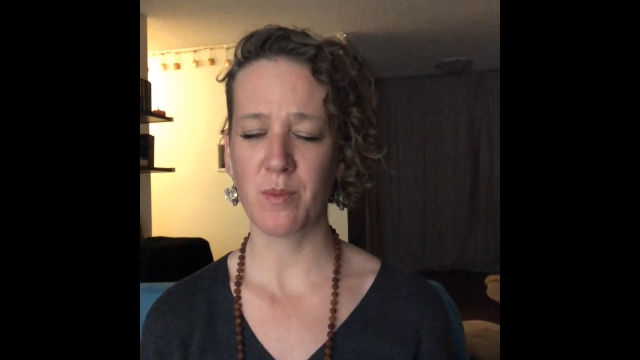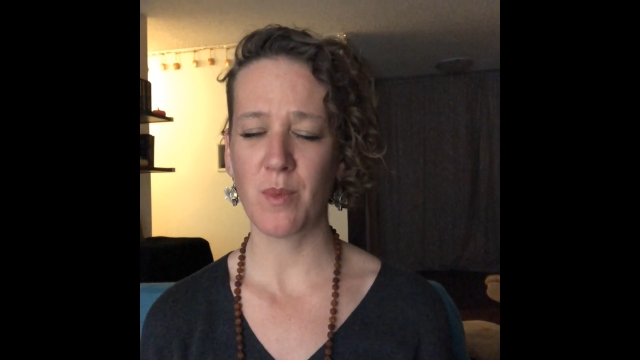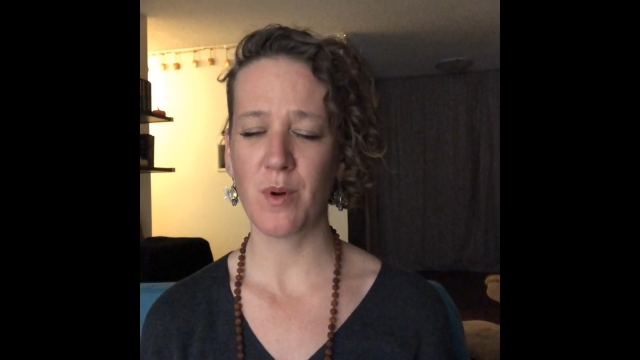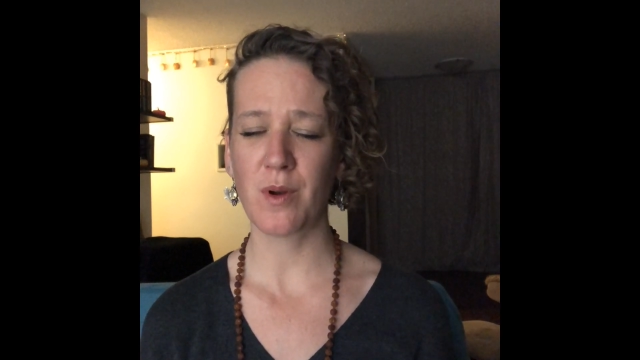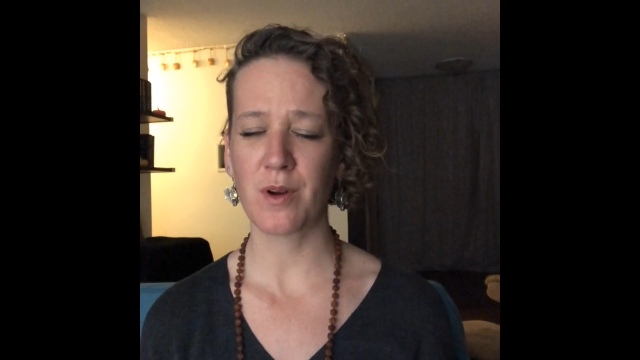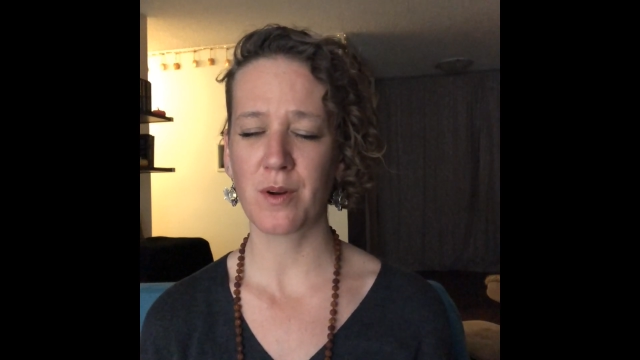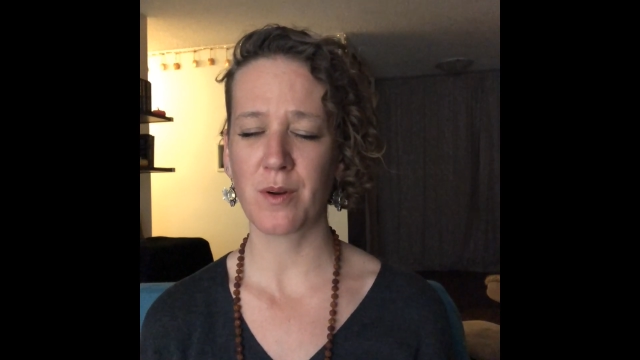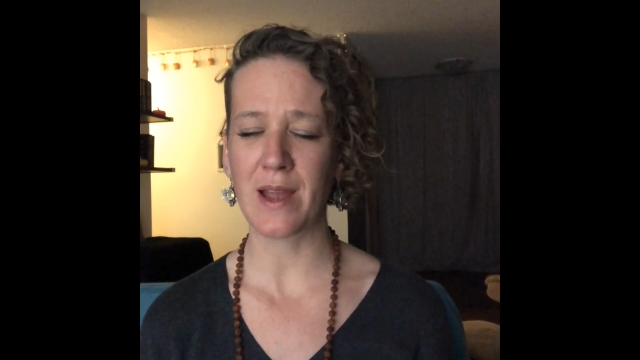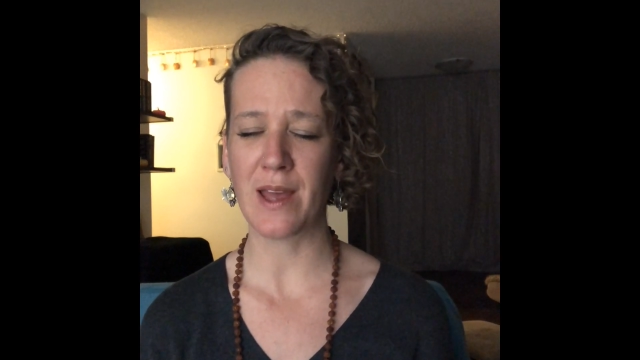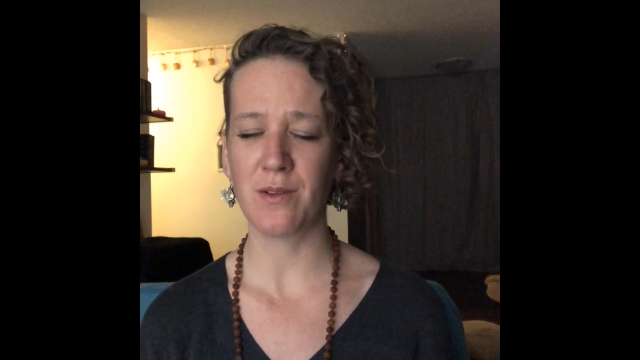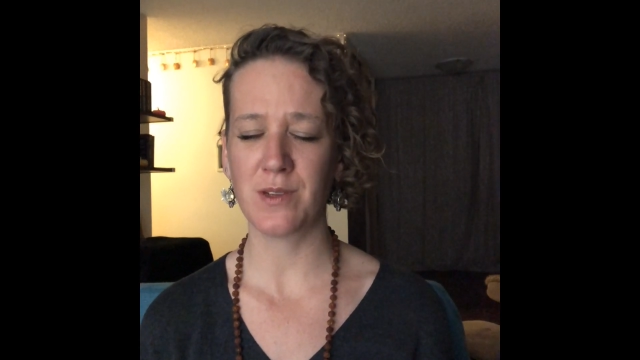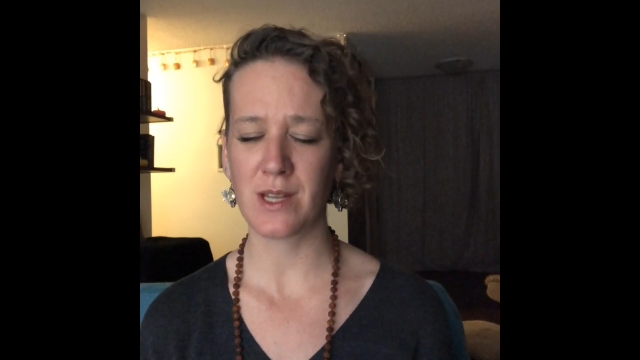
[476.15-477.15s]
More
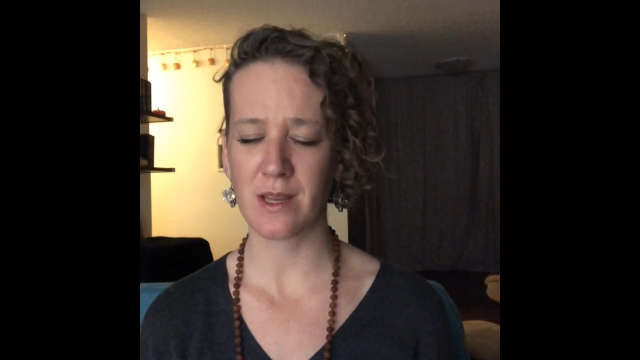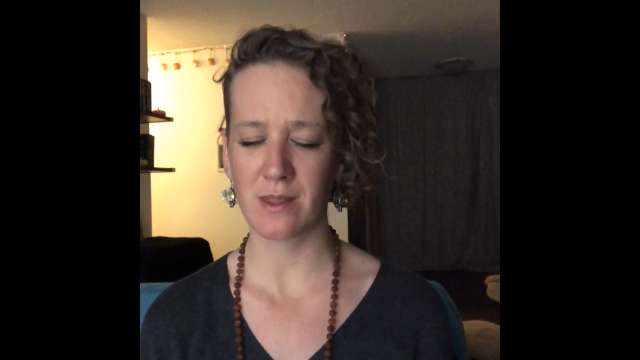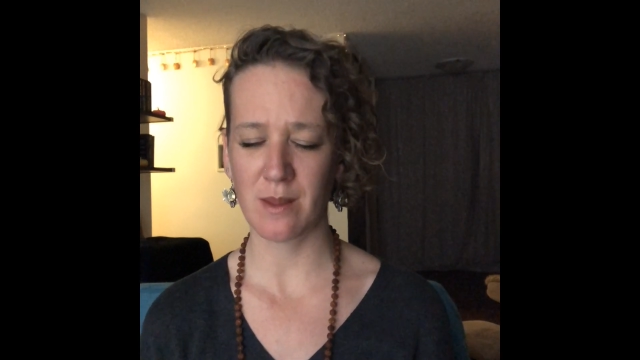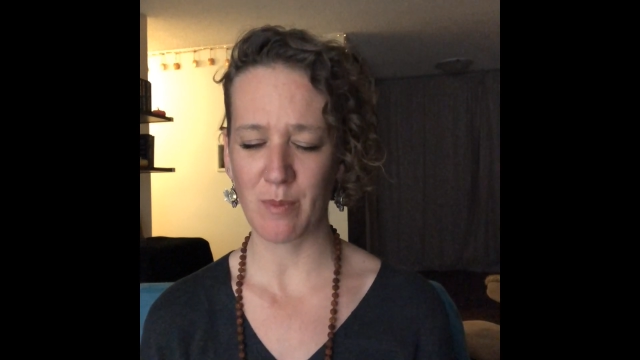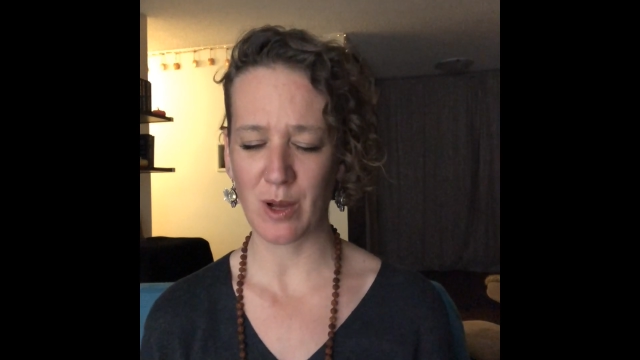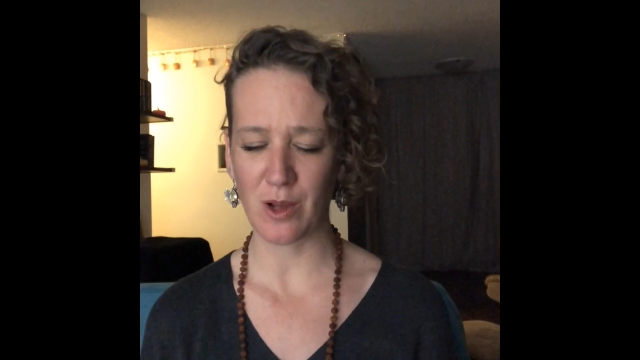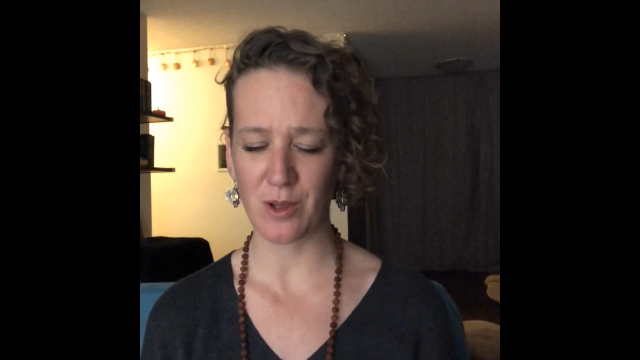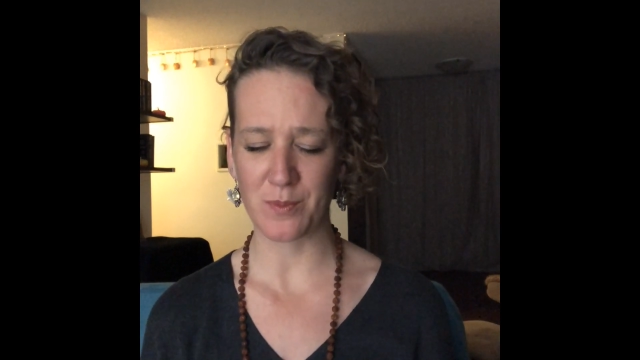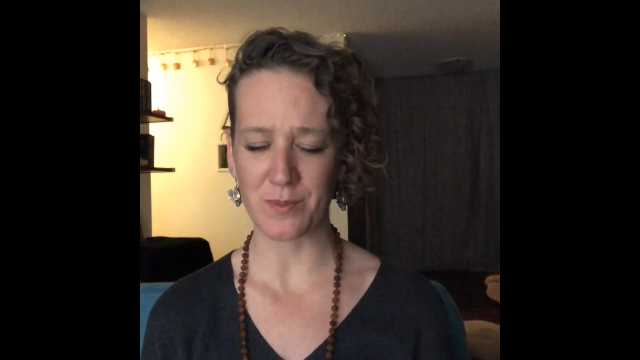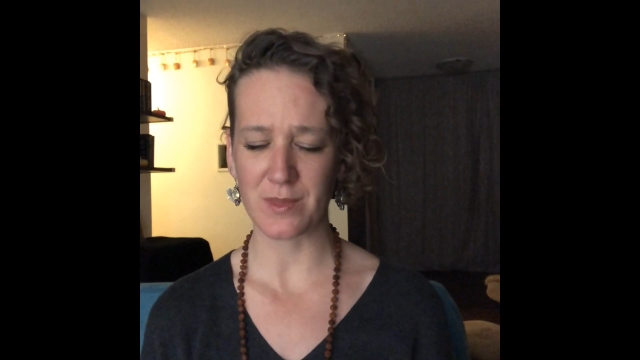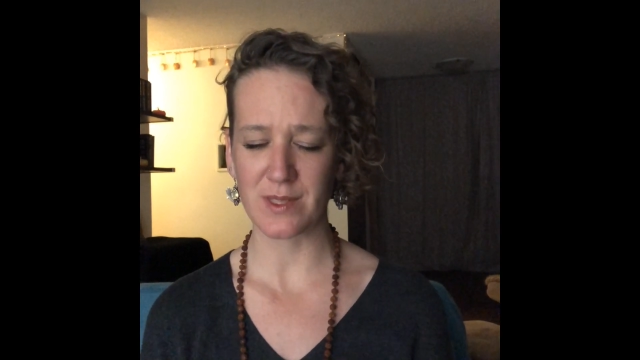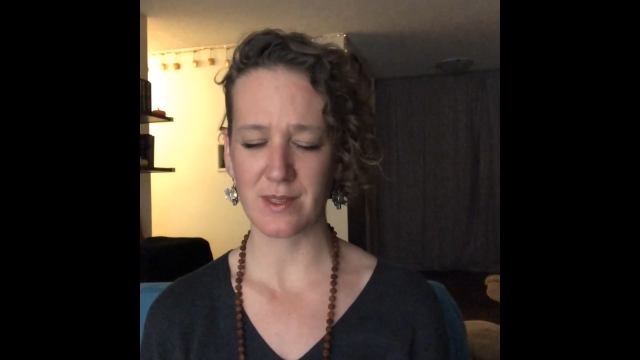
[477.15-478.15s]
grounding, the
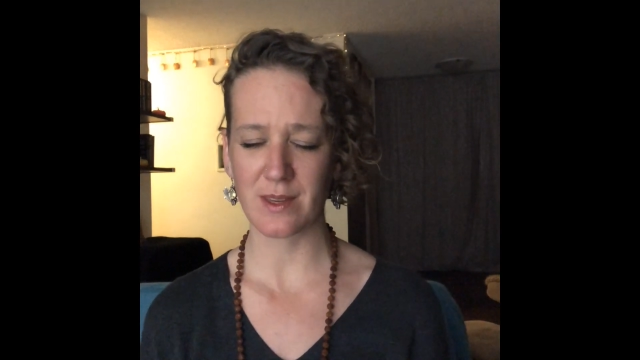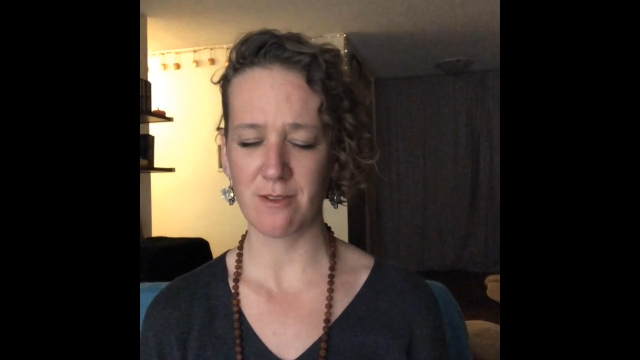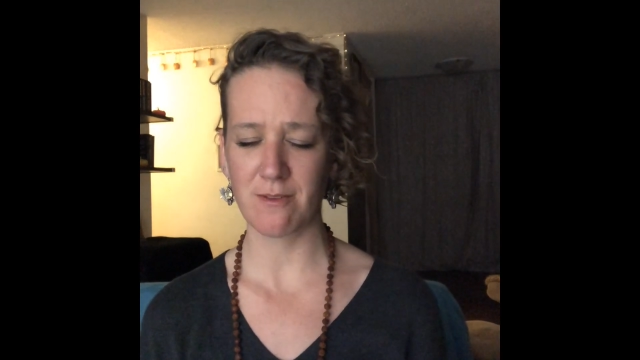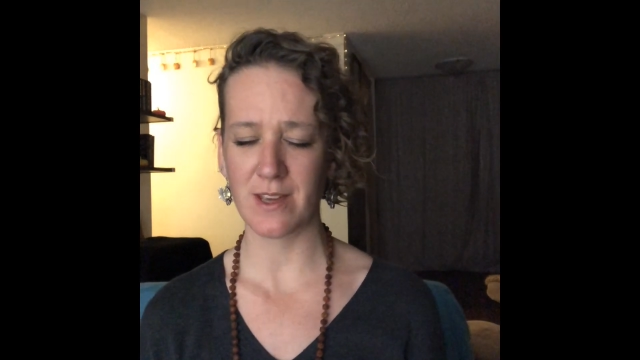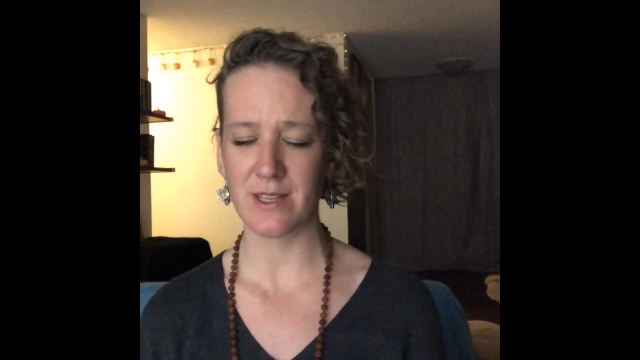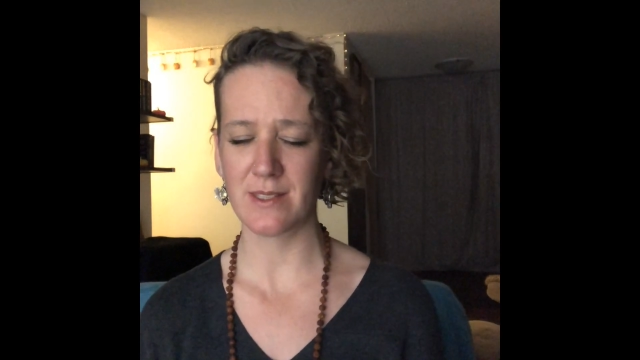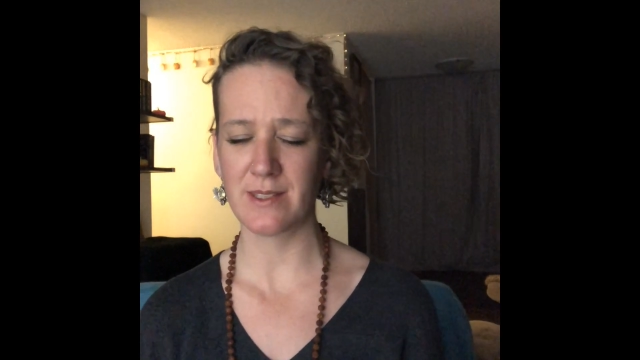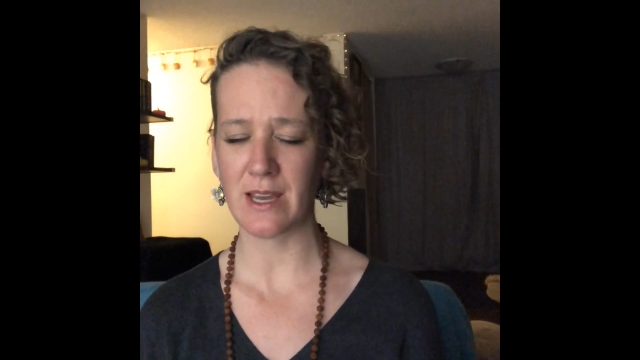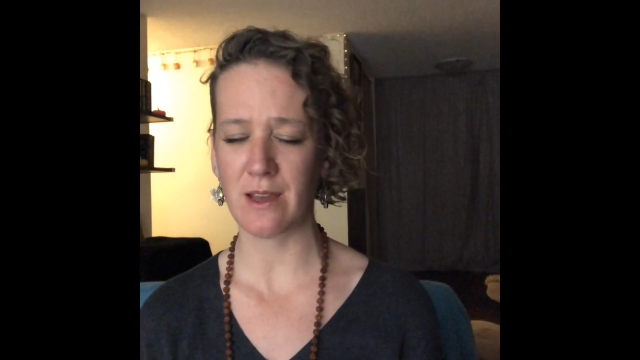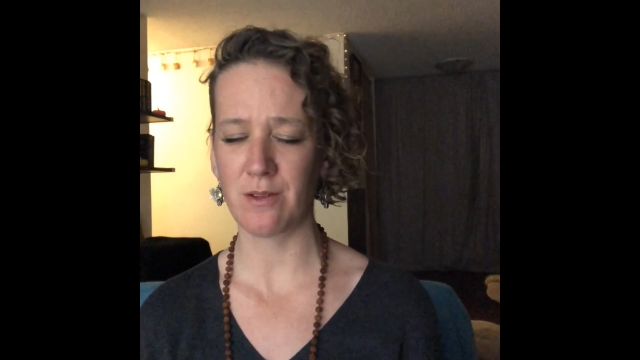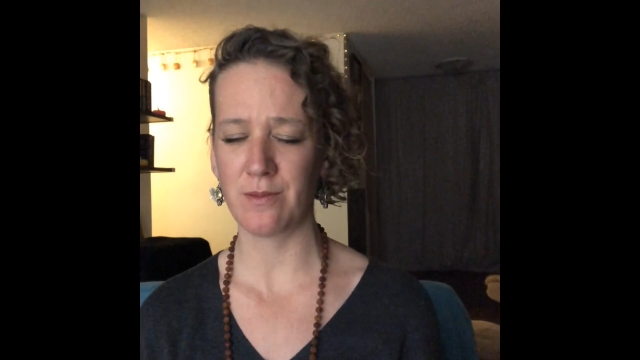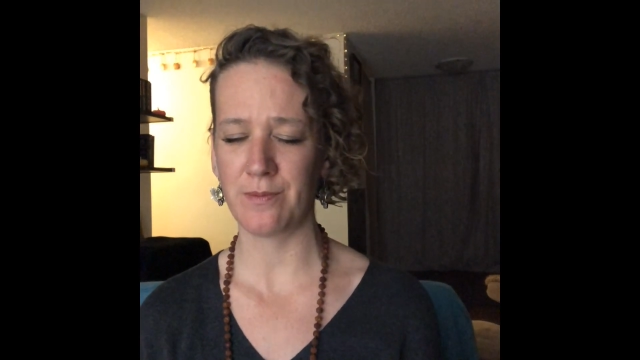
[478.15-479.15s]
palms can face
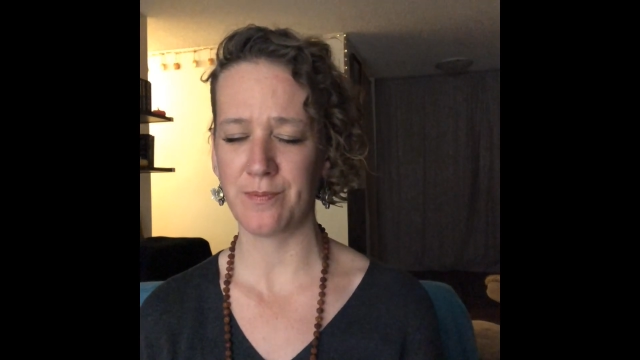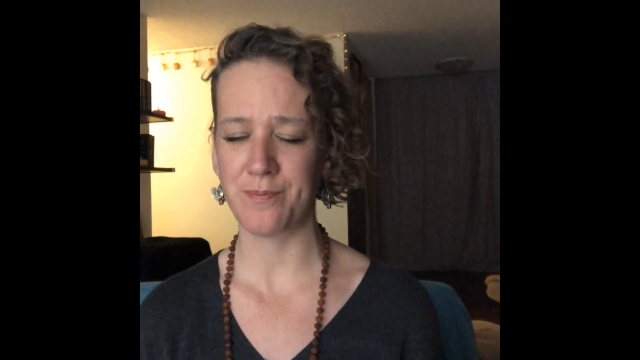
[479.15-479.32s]
down.